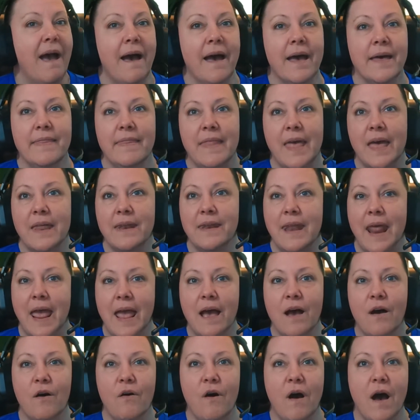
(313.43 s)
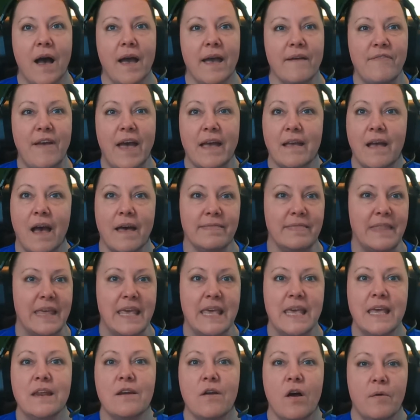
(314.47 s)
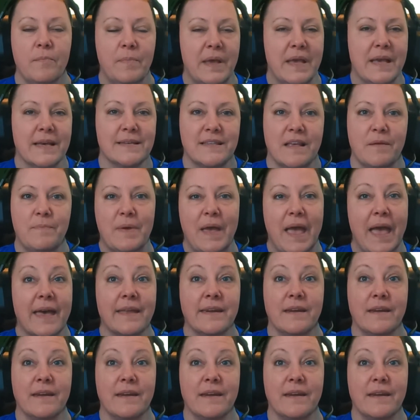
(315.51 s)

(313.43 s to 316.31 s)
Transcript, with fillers: And then now I've got the heat on because I'm